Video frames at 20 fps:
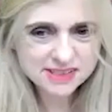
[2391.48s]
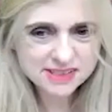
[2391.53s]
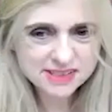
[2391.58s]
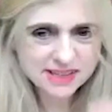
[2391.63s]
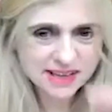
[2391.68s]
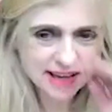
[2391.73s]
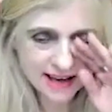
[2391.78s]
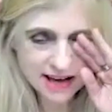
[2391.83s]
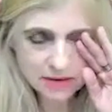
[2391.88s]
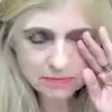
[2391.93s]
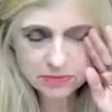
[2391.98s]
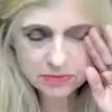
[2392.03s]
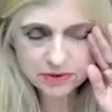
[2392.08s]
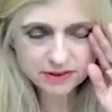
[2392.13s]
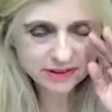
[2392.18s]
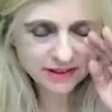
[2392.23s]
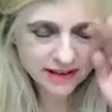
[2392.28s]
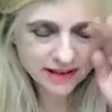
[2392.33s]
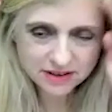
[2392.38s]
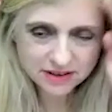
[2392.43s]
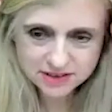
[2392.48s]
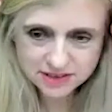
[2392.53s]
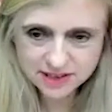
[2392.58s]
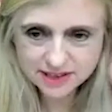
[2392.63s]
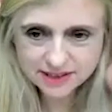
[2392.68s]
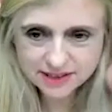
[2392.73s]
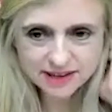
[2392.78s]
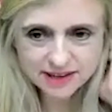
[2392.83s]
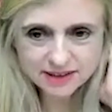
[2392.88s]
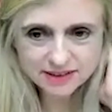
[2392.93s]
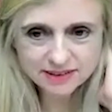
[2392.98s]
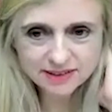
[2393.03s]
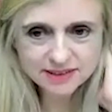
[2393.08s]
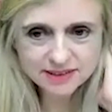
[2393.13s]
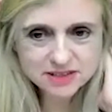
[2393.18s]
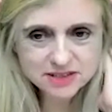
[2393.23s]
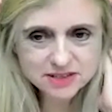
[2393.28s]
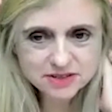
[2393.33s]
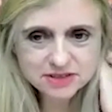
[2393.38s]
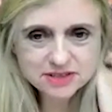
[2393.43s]
that happen? How do they get
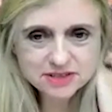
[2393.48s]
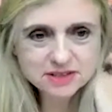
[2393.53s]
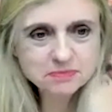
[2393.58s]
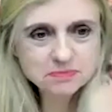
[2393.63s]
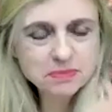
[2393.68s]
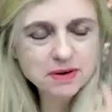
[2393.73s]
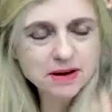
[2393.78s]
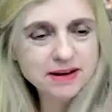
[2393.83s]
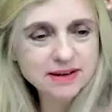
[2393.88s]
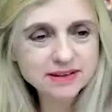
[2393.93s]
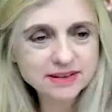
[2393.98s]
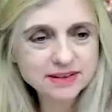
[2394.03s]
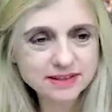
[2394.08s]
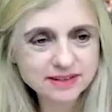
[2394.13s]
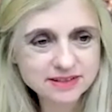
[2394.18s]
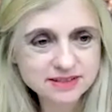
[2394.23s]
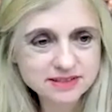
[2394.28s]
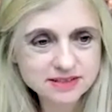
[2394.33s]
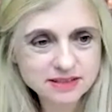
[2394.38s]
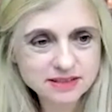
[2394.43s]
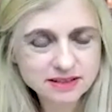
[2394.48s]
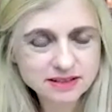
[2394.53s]
induced to buy these?